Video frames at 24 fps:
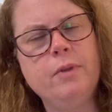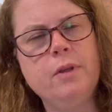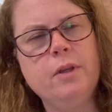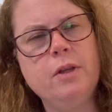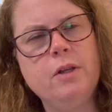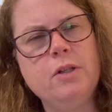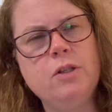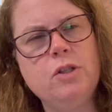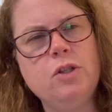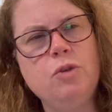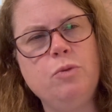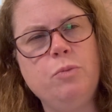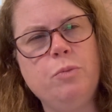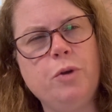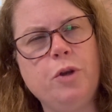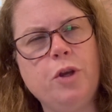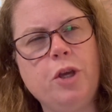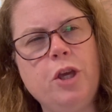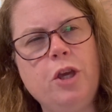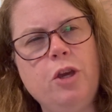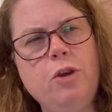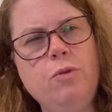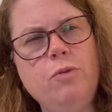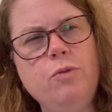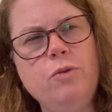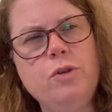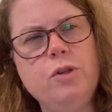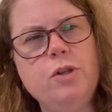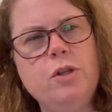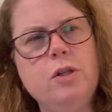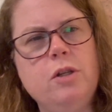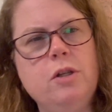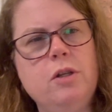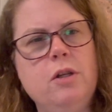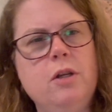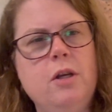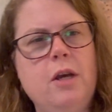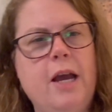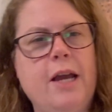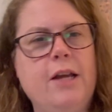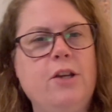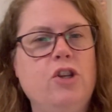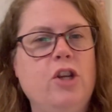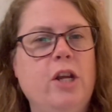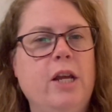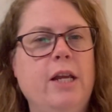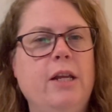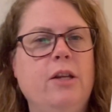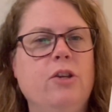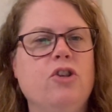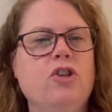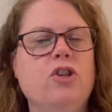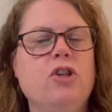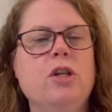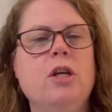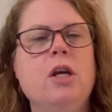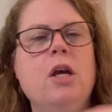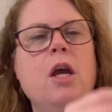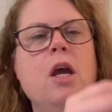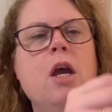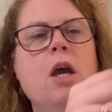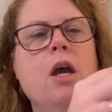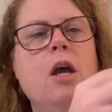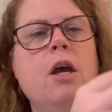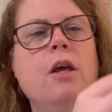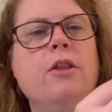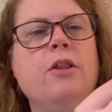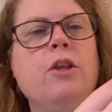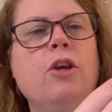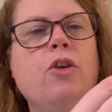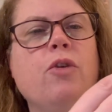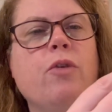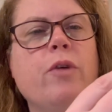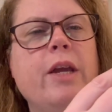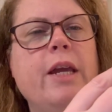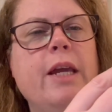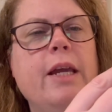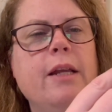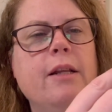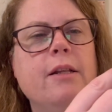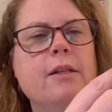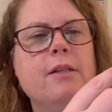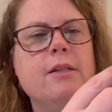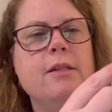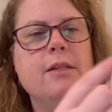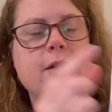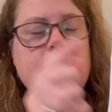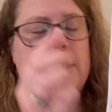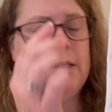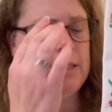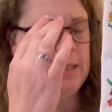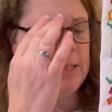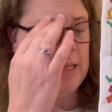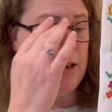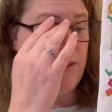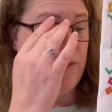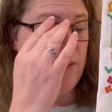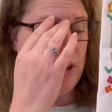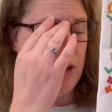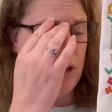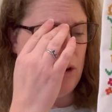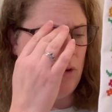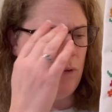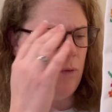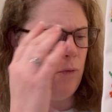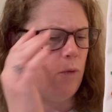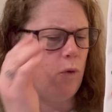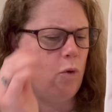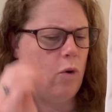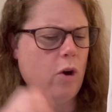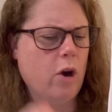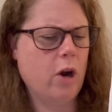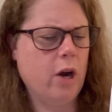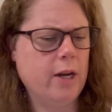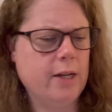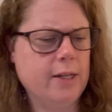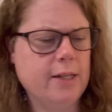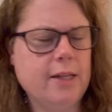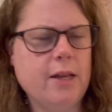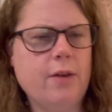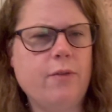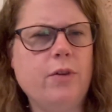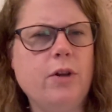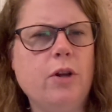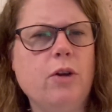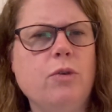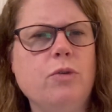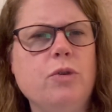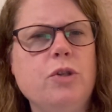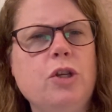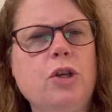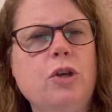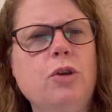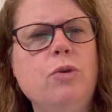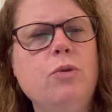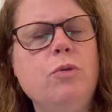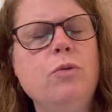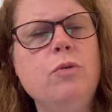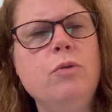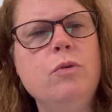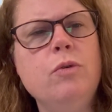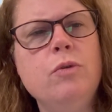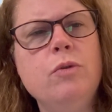Super cute. I changed the greens to 704 and 702.